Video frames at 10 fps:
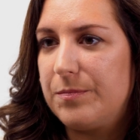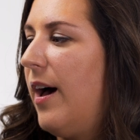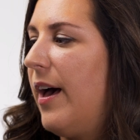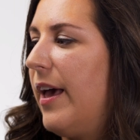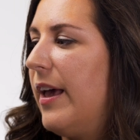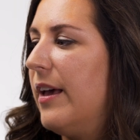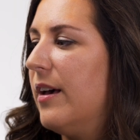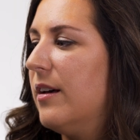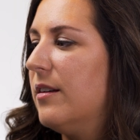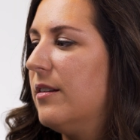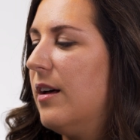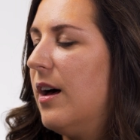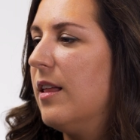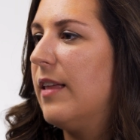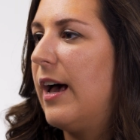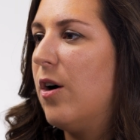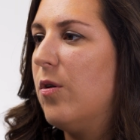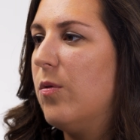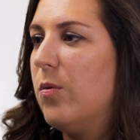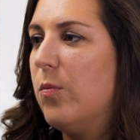I
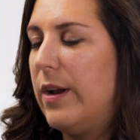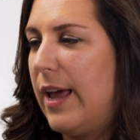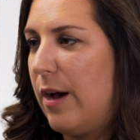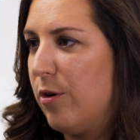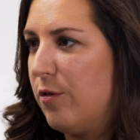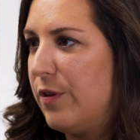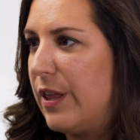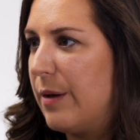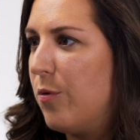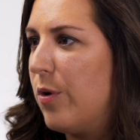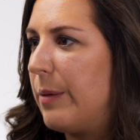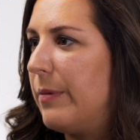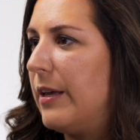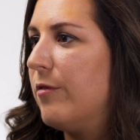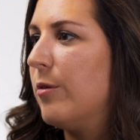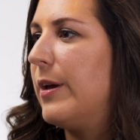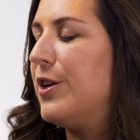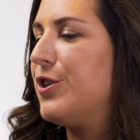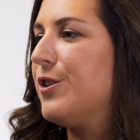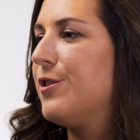allow 1 hour for the appointment for
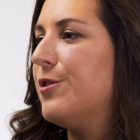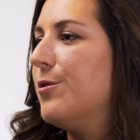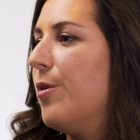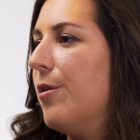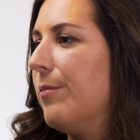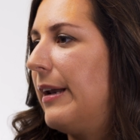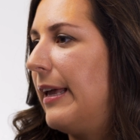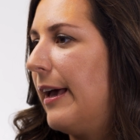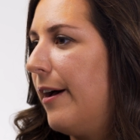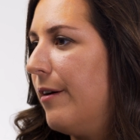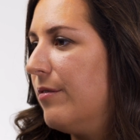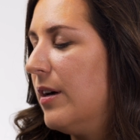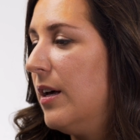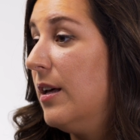patients who already have